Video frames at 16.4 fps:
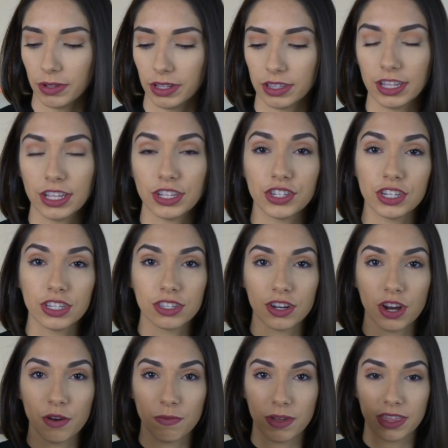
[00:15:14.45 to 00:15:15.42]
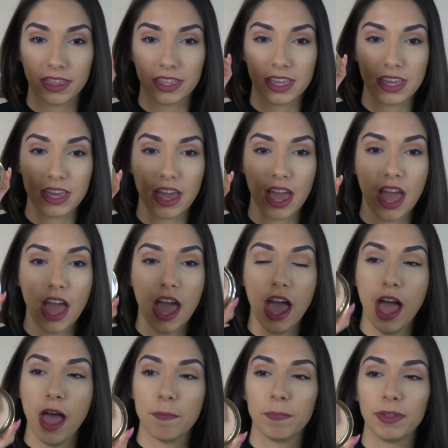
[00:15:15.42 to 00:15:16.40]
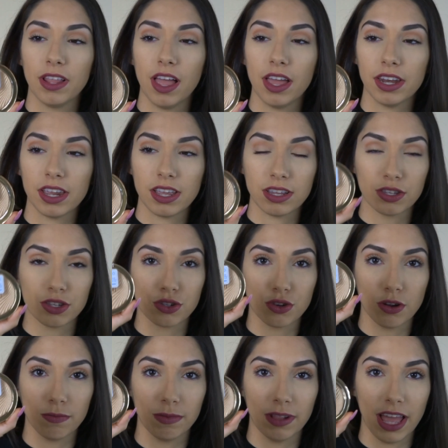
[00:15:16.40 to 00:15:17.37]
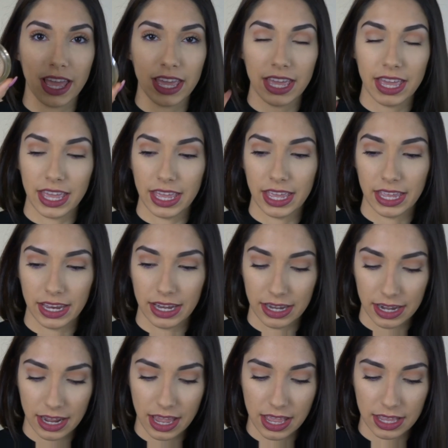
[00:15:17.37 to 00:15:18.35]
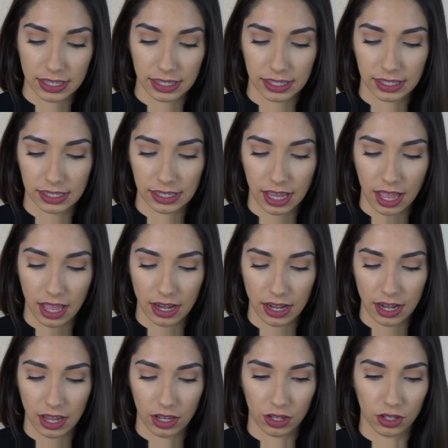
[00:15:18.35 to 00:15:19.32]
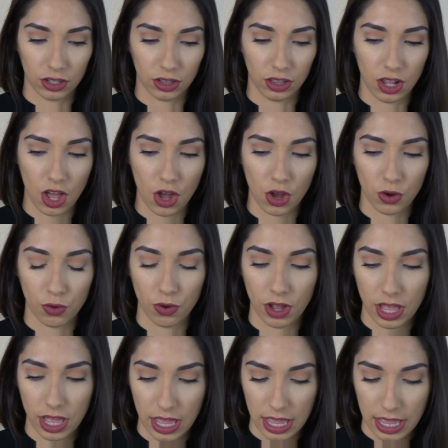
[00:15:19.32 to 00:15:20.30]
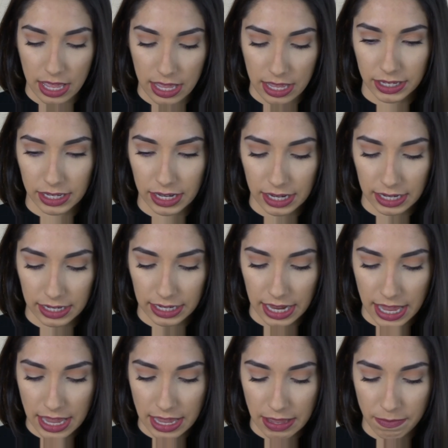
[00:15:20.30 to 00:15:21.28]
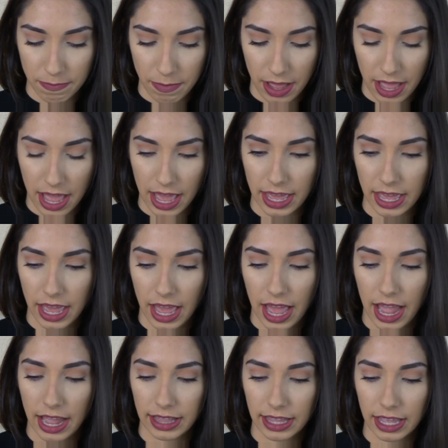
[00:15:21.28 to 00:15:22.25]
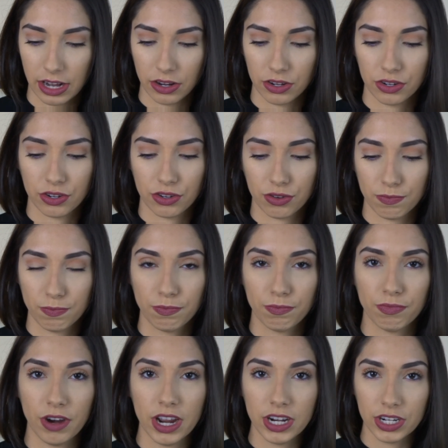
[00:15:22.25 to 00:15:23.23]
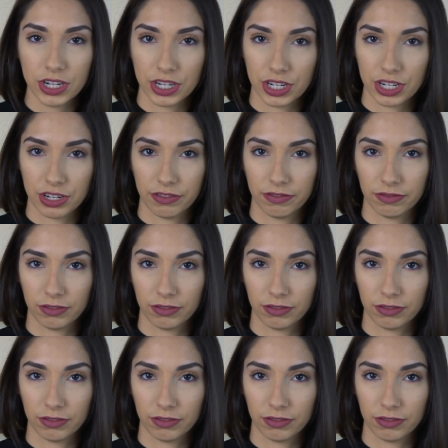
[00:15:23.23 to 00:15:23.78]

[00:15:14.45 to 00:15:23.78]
Let's just start with the Milani Strobe Light in Sun Glow. I'm just going to take my highlighter brush